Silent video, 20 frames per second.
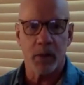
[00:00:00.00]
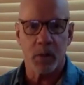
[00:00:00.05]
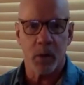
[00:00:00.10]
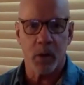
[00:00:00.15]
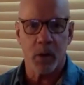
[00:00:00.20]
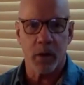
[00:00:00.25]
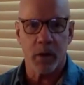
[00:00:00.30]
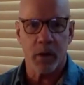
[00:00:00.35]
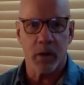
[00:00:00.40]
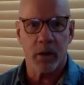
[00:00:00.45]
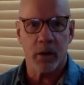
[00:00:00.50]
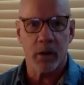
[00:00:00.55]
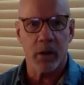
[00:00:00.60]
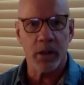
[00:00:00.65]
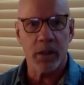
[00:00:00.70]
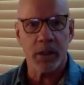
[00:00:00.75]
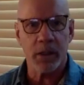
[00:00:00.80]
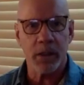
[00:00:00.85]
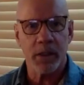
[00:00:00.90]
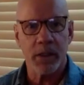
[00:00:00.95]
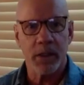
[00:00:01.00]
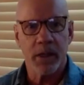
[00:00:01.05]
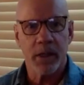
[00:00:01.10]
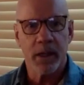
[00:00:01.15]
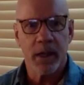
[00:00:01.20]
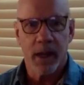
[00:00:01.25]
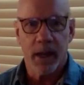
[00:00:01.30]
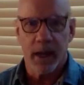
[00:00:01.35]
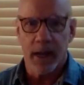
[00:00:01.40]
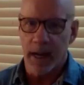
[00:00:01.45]
one of the cooks.
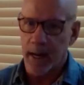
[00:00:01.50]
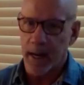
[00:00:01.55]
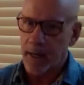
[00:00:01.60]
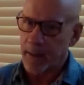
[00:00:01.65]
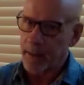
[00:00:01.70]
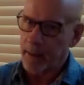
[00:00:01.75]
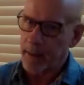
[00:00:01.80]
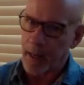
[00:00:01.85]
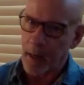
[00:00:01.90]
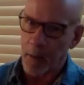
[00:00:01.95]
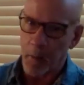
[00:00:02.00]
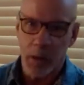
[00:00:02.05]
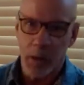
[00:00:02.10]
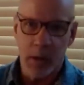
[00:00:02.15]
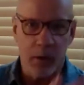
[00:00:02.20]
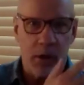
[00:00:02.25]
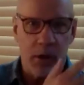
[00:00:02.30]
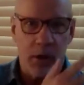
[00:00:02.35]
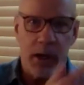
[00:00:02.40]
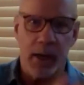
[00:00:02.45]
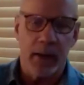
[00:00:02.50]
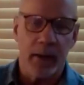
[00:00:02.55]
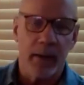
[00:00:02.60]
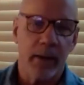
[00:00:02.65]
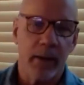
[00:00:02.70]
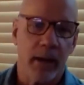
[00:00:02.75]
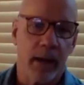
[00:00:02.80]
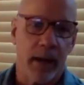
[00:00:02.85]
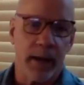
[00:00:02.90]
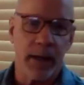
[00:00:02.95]
And then we were
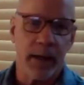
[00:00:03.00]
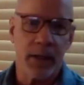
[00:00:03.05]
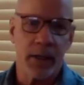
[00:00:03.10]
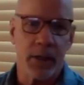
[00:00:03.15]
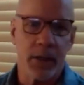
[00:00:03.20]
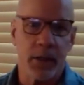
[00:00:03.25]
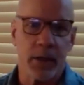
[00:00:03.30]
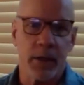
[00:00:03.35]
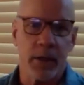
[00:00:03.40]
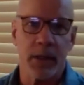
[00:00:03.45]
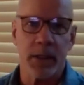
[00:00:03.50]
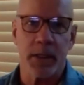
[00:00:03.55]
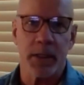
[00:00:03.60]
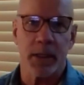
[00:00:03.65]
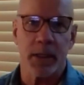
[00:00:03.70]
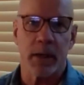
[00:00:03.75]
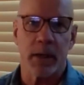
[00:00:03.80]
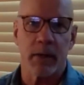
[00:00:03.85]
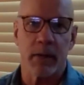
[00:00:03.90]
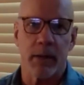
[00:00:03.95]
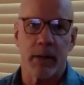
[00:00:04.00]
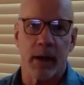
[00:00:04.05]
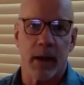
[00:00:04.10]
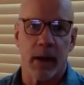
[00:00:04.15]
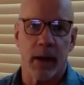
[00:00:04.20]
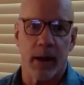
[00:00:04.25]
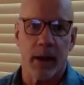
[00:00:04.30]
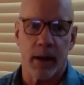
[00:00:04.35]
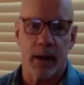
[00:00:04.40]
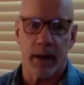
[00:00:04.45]
in, and he took us in,
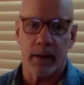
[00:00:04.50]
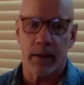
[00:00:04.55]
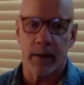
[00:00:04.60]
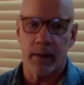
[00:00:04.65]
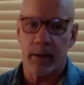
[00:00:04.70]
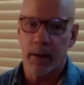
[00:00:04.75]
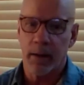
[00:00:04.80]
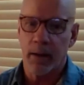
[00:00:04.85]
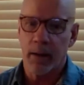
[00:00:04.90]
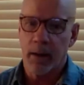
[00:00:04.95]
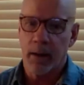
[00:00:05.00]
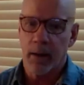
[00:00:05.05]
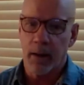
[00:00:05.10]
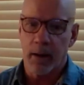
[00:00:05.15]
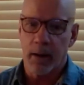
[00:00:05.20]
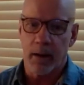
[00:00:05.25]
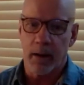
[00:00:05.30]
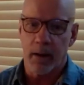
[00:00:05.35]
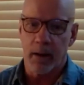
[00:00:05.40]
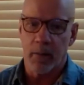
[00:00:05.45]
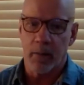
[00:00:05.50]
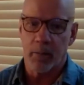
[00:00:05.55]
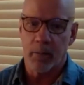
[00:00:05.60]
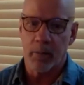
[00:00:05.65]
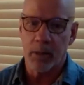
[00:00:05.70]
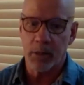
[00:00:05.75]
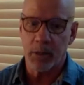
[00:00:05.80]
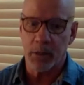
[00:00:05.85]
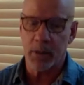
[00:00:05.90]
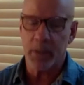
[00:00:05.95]
and
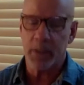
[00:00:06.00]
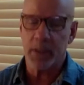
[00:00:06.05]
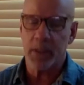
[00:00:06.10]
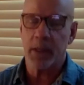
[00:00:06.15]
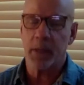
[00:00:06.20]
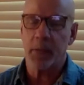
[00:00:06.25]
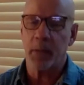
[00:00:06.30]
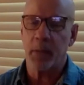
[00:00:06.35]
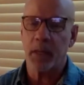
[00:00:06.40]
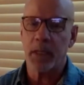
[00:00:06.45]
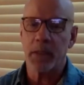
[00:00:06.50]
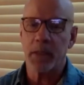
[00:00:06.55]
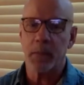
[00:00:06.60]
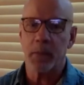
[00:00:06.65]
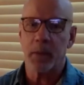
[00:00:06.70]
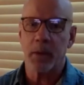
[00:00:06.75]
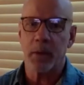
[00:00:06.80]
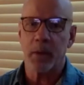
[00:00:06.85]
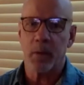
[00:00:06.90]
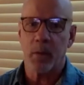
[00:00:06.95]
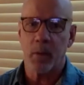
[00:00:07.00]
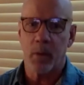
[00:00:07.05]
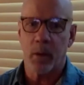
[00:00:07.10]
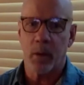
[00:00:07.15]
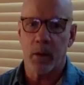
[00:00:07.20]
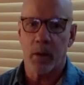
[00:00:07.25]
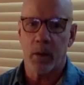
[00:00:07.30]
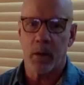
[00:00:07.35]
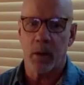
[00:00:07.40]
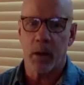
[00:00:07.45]
he took us to the basement
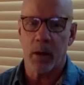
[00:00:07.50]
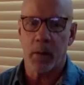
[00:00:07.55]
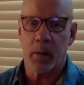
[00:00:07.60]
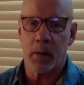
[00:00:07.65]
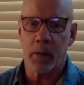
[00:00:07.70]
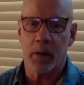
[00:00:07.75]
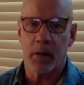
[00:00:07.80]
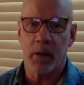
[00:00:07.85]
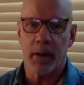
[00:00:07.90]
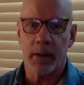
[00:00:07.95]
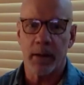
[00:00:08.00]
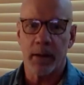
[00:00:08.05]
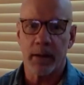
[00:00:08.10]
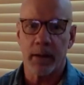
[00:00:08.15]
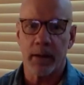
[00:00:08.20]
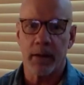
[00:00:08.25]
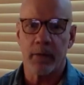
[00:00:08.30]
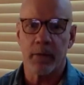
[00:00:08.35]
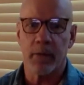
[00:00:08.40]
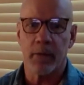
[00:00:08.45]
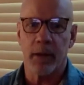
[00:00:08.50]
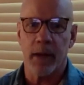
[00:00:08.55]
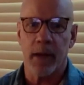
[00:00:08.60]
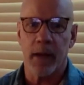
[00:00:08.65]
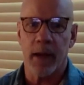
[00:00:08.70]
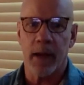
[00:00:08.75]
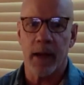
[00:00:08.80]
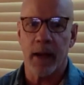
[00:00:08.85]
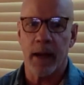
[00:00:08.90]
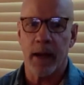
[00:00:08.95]
where Emil had lived.
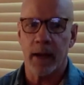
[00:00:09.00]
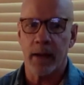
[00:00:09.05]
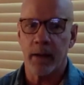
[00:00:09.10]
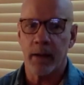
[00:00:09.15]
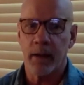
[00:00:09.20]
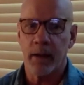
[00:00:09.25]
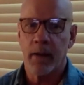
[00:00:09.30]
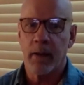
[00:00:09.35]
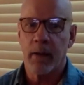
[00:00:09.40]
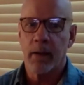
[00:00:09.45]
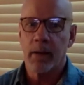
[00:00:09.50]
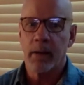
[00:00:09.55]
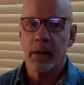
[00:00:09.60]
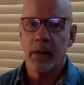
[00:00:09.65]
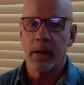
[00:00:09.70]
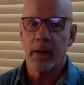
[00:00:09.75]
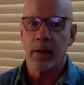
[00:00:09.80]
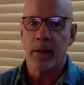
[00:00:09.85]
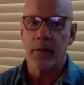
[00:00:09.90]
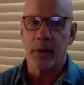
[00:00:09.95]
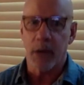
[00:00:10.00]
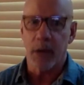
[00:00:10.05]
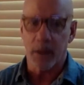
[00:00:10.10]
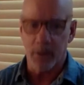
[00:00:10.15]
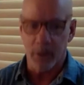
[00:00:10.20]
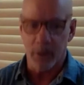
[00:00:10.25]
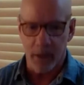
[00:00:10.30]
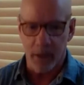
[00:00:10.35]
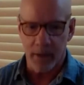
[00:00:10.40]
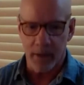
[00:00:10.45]
And if I
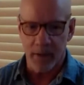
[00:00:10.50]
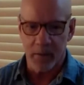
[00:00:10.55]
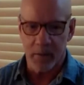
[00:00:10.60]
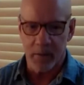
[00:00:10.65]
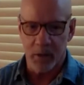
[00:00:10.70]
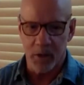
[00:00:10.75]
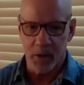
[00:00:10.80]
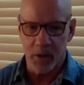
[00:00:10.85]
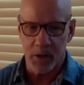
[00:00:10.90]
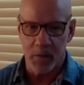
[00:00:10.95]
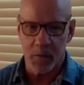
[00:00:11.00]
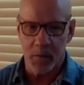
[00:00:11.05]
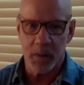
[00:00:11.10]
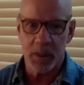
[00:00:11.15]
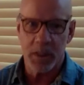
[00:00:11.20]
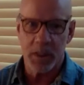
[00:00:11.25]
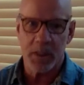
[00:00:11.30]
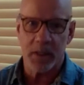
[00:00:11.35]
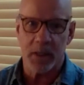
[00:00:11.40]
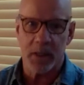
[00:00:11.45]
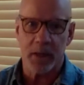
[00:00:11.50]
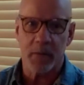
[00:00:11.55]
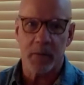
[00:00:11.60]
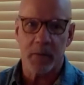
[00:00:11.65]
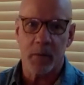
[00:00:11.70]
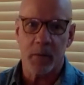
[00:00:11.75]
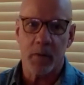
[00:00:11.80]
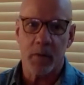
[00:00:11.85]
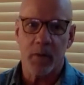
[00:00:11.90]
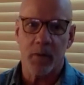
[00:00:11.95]
thought the emotion was thick
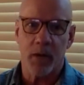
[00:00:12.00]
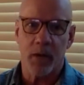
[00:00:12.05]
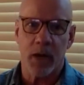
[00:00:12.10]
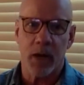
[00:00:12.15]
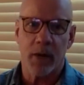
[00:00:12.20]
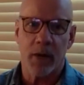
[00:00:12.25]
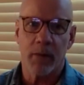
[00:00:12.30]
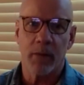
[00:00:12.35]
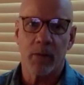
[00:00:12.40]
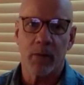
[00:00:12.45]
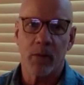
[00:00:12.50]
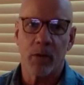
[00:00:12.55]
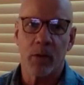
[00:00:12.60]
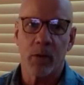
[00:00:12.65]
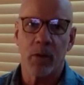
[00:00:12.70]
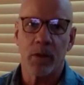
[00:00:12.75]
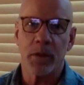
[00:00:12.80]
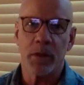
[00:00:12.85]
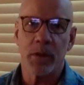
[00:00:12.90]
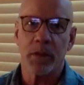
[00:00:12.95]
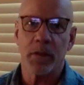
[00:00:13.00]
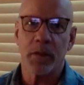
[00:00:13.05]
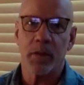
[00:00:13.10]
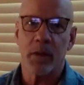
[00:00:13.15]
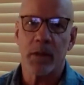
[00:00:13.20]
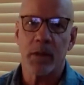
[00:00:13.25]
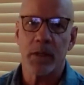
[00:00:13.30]
when we found the ruins of their